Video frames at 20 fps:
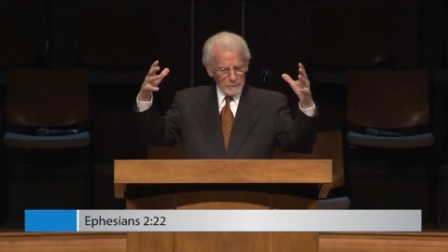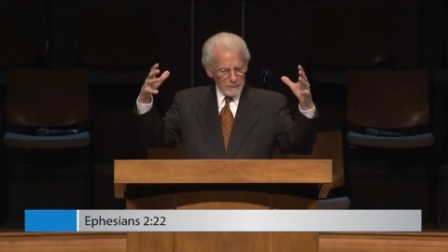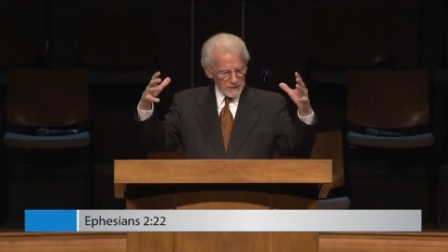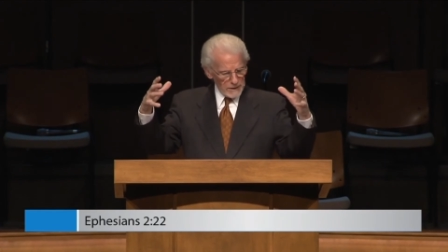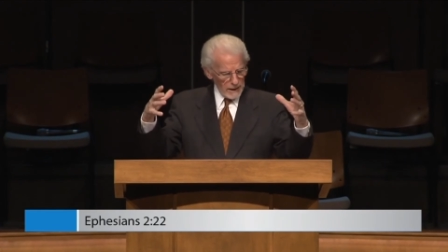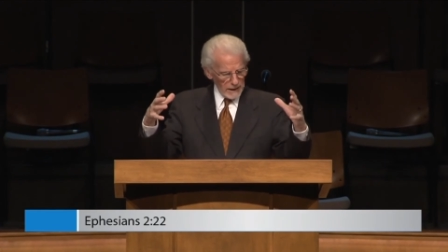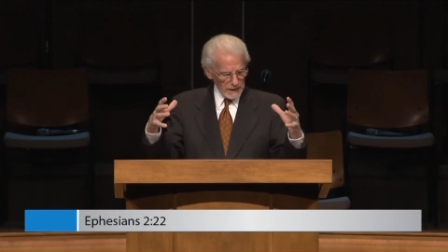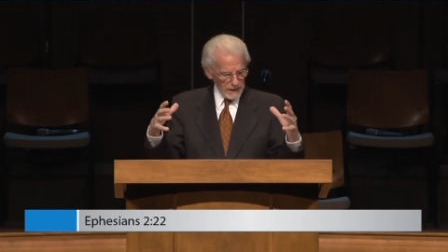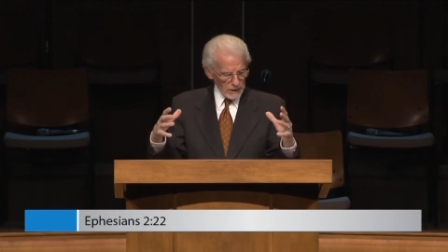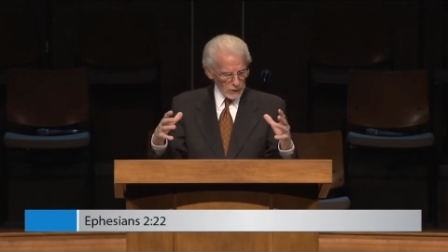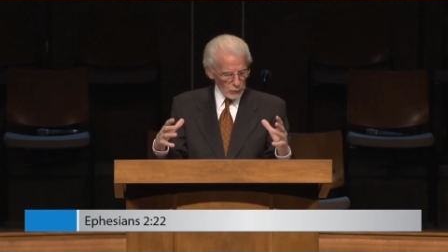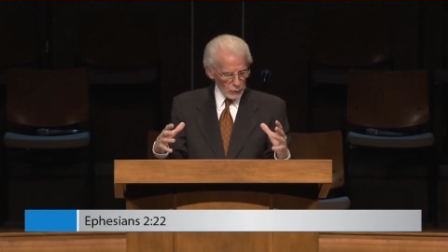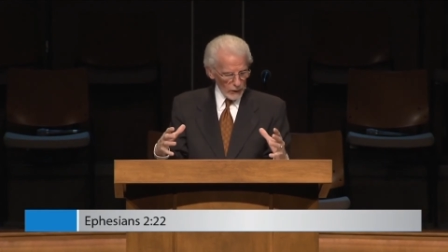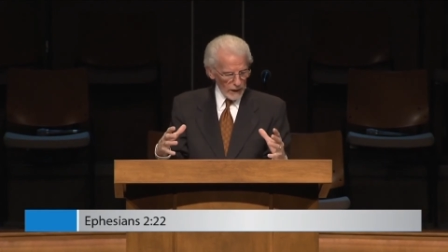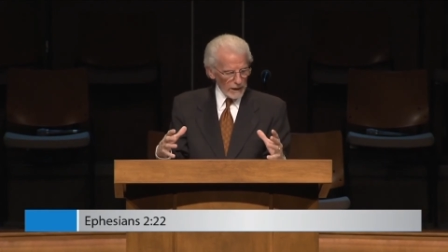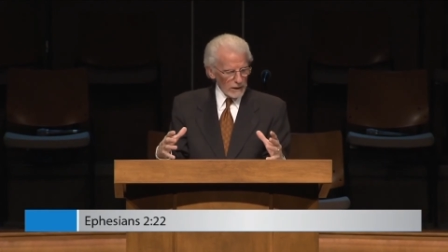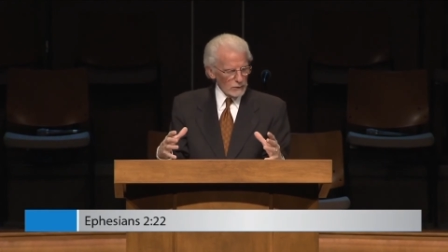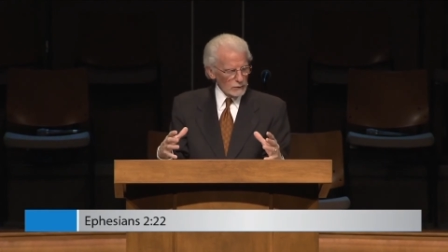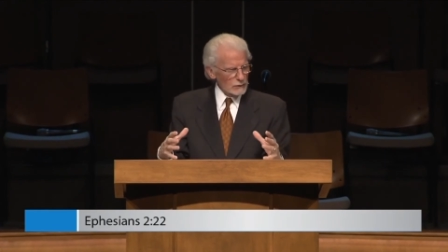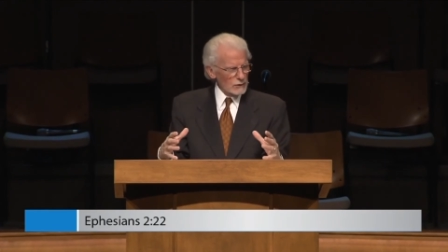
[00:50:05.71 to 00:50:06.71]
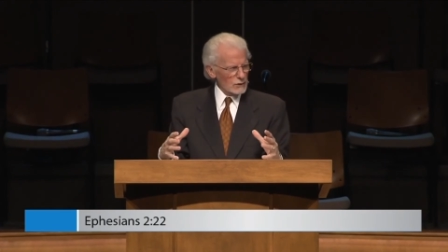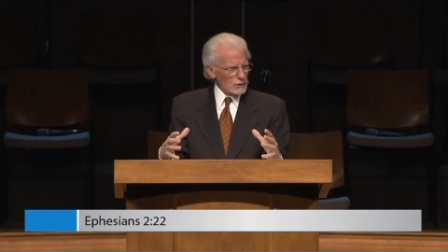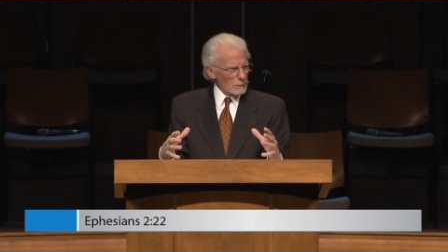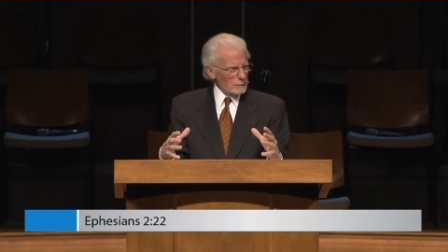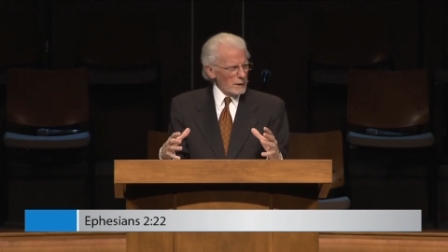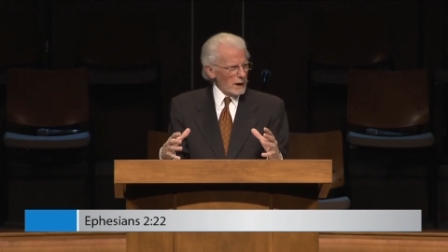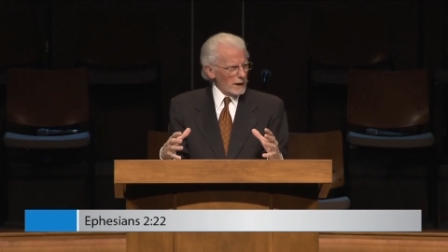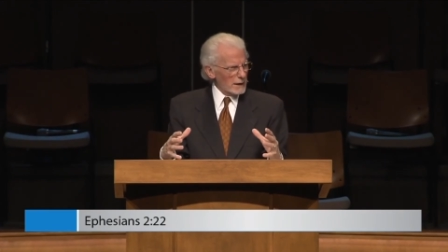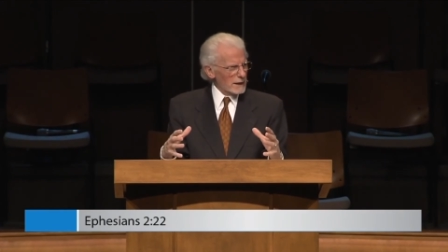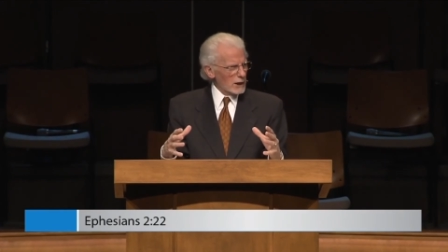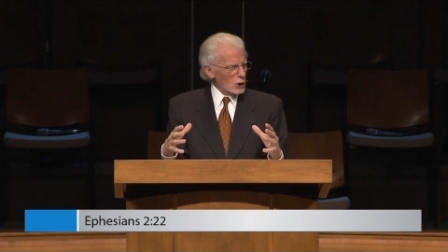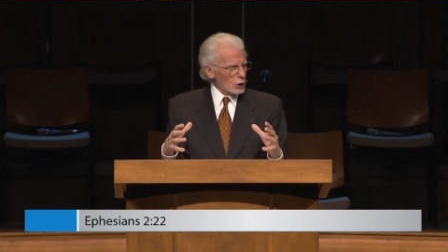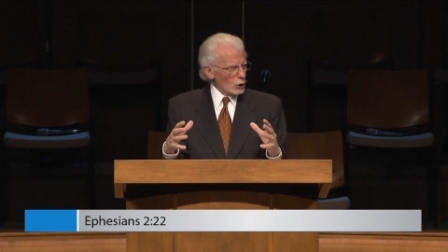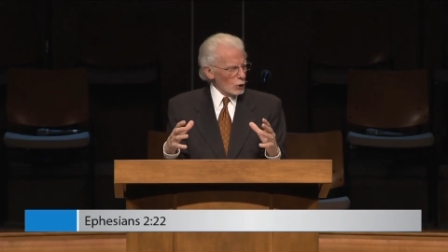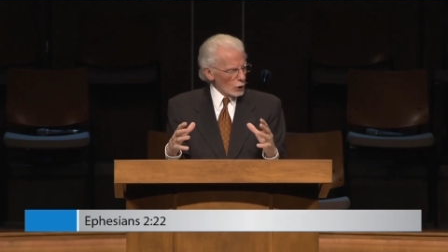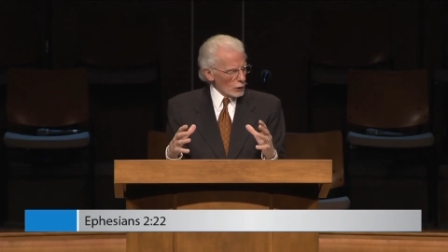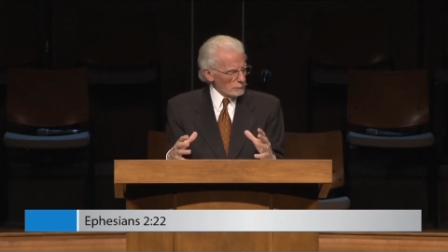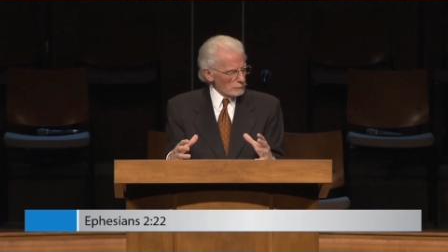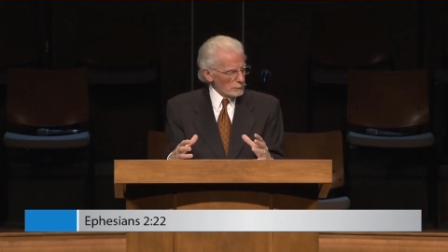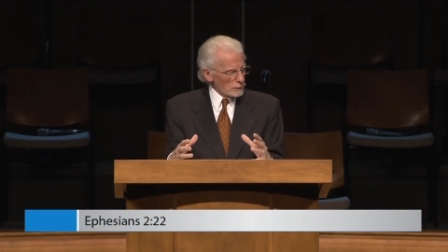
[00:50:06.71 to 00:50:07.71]
but then he dwells in the body
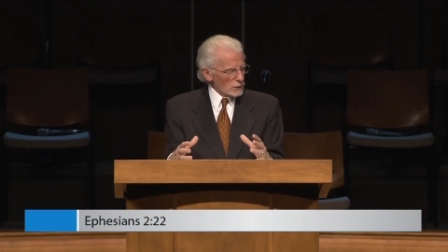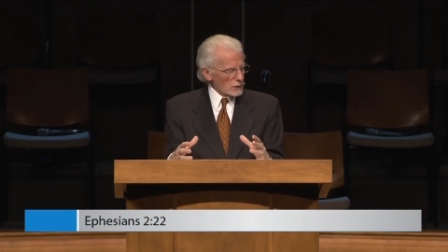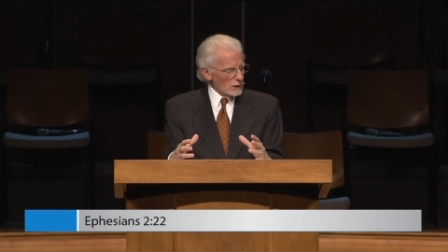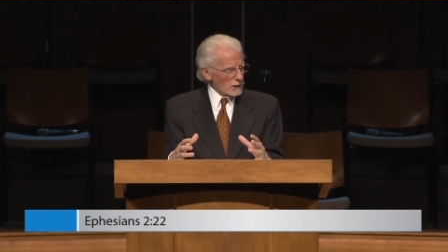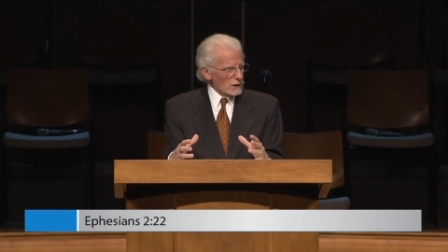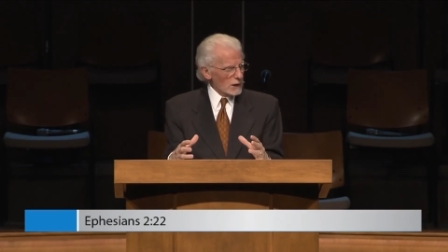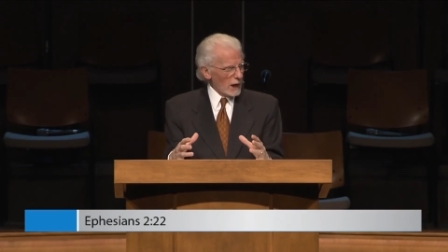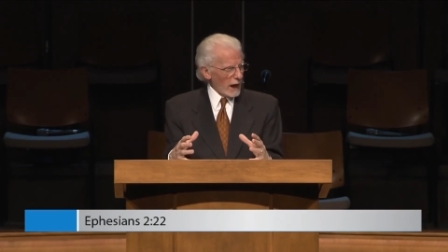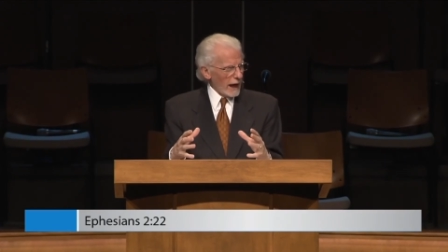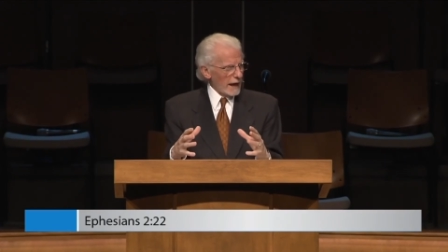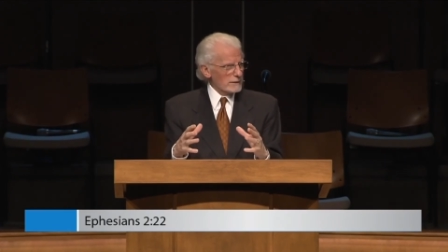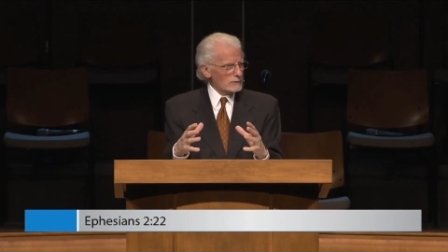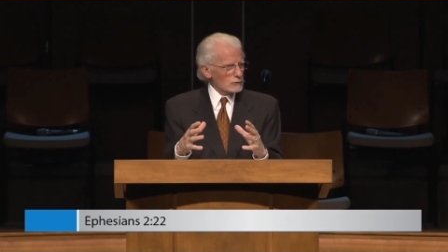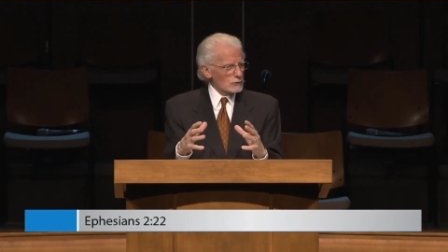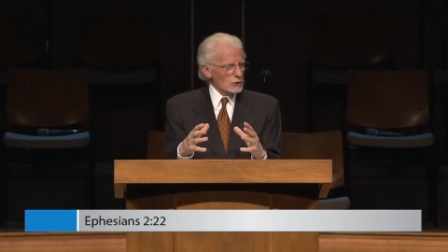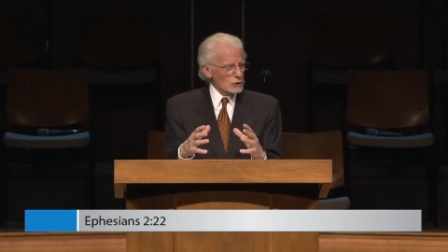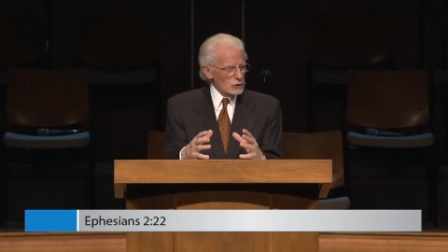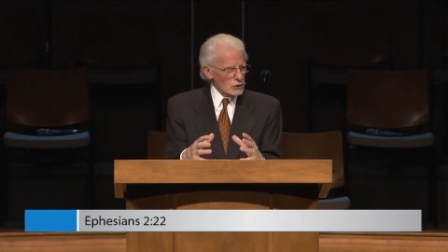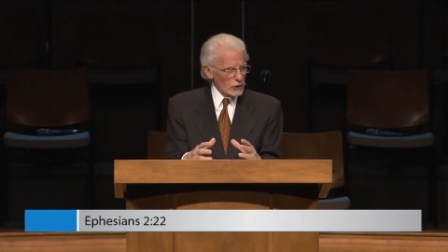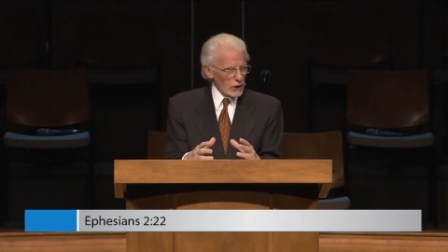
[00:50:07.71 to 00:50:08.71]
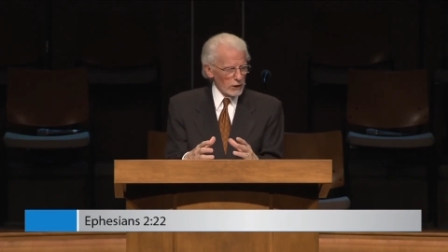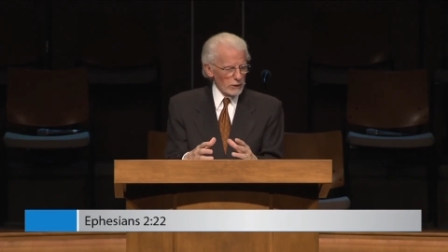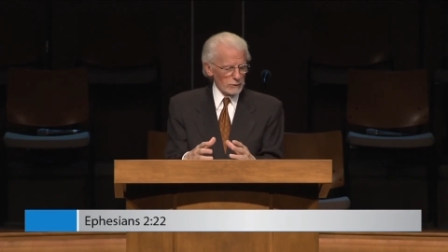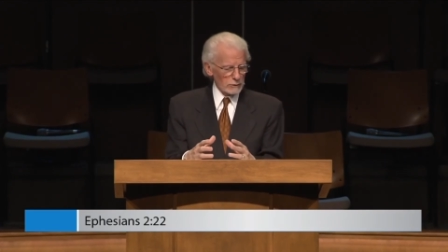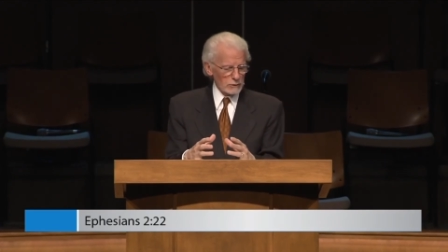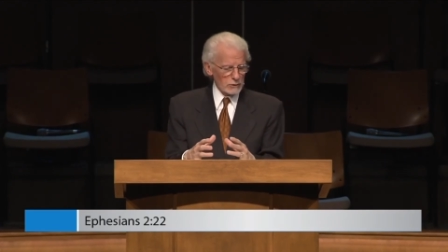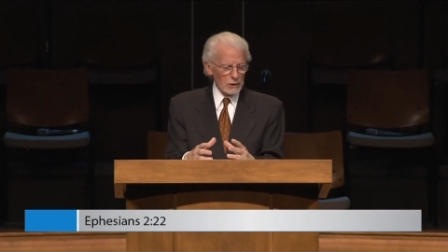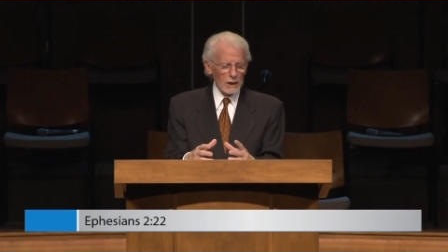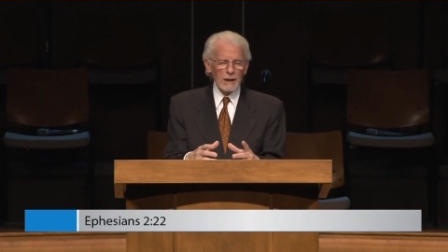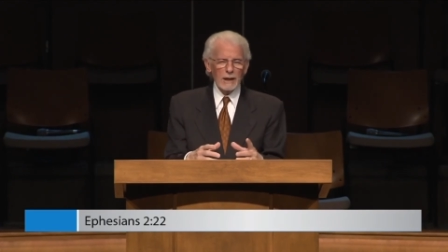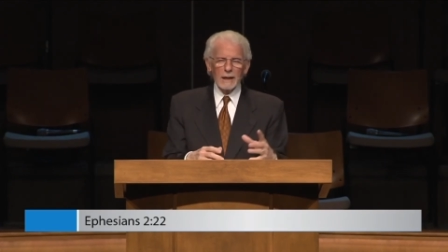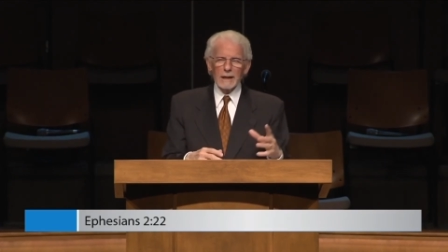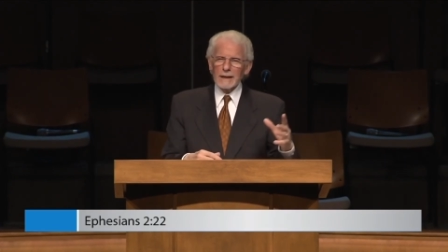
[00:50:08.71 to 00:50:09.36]
corporately as the church.